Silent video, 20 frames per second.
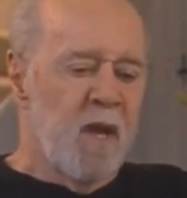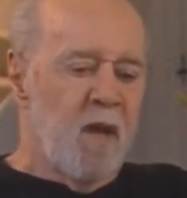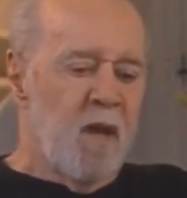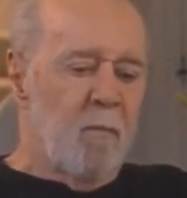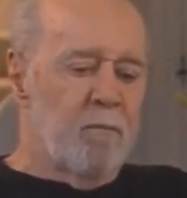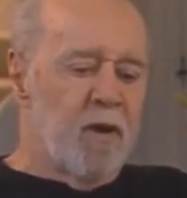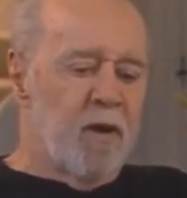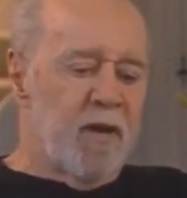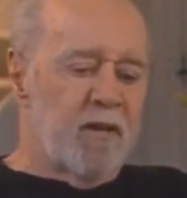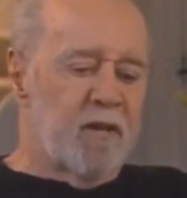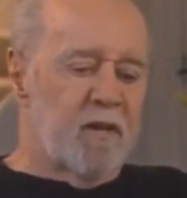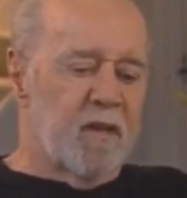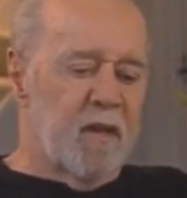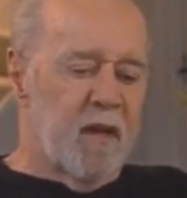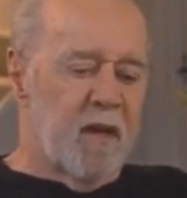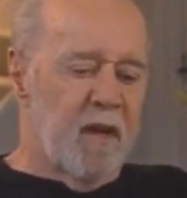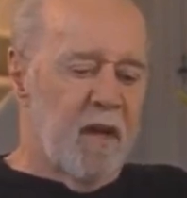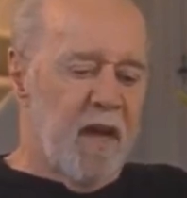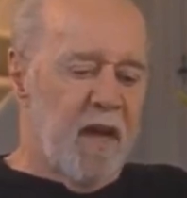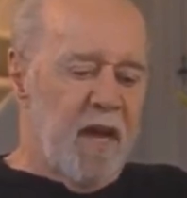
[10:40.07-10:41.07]
But
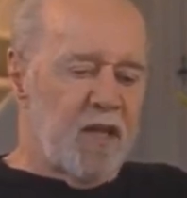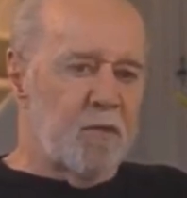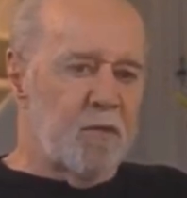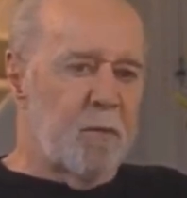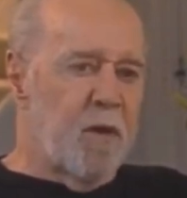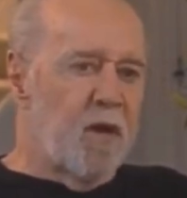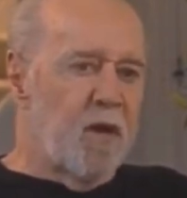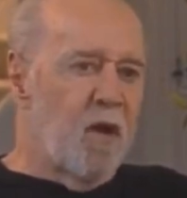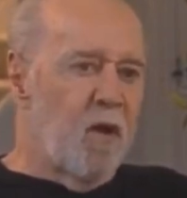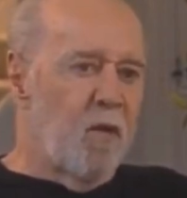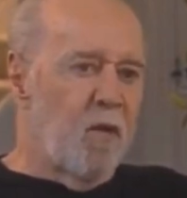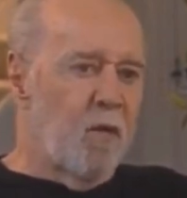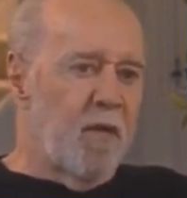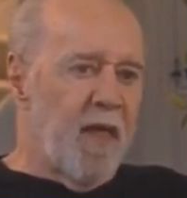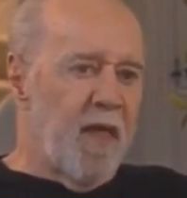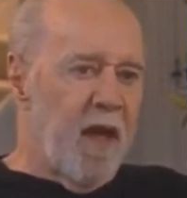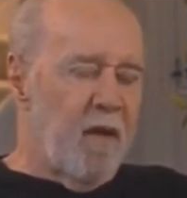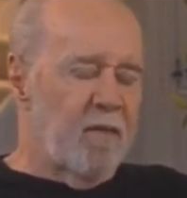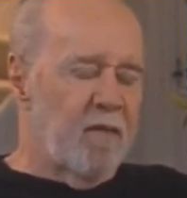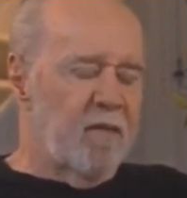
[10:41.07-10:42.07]
uh, HBO
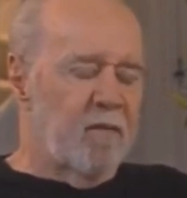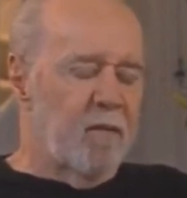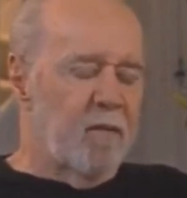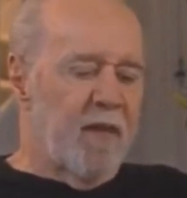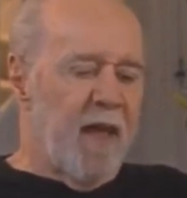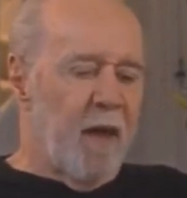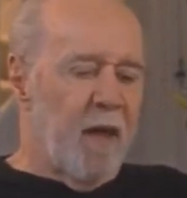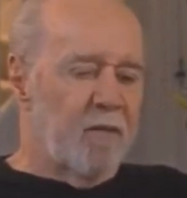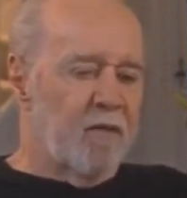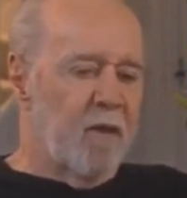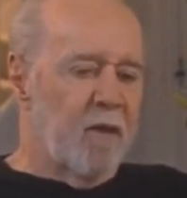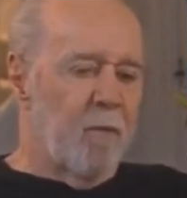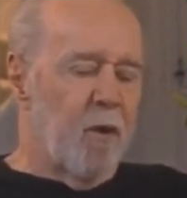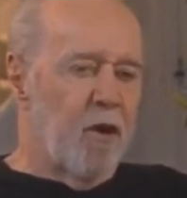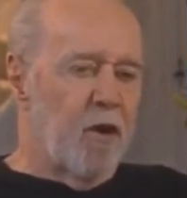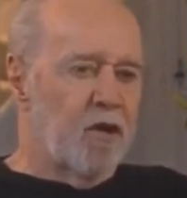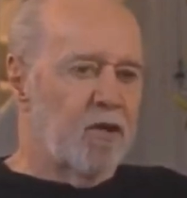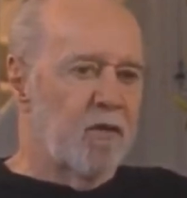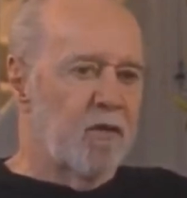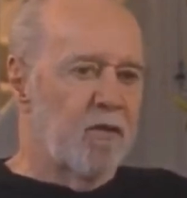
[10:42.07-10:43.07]
without without
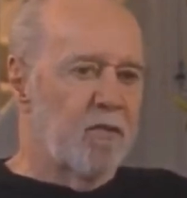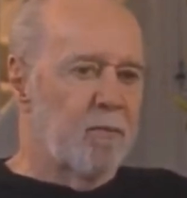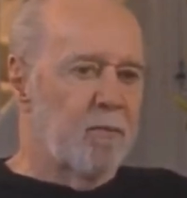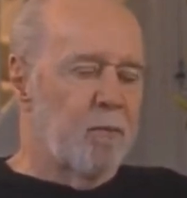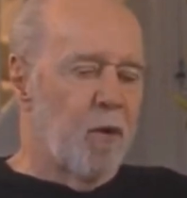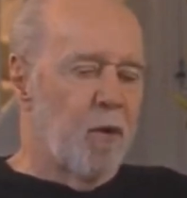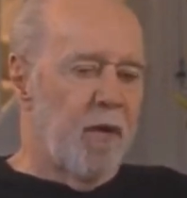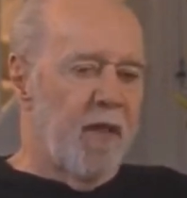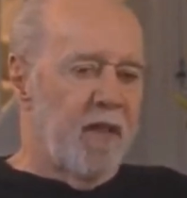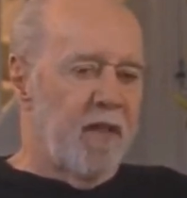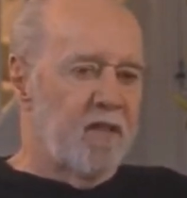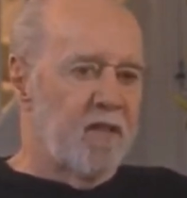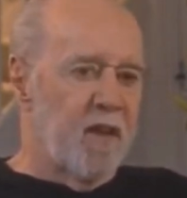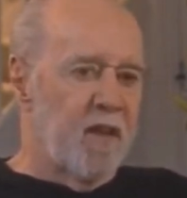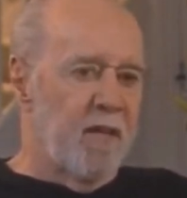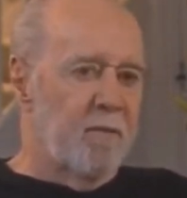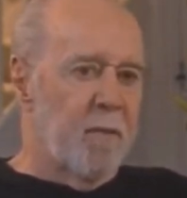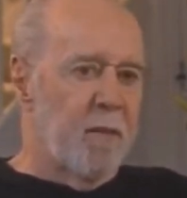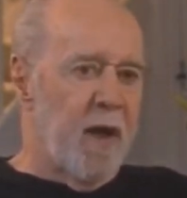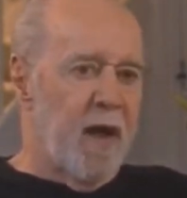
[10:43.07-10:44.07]
commercials, boy, that
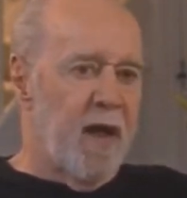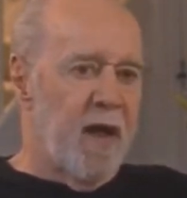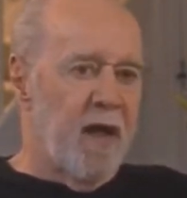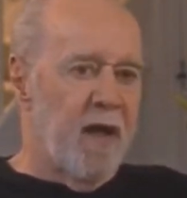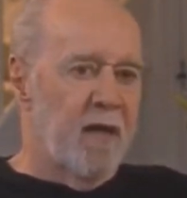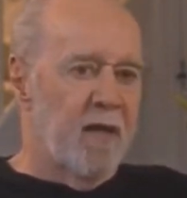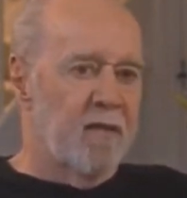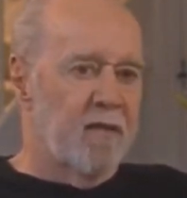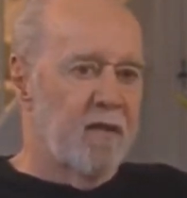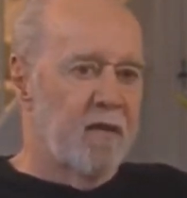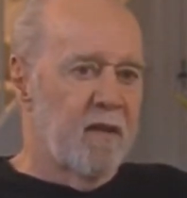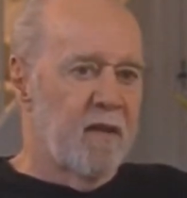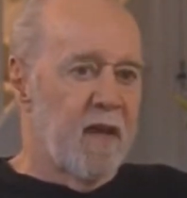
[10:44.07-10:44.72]
saved my ass.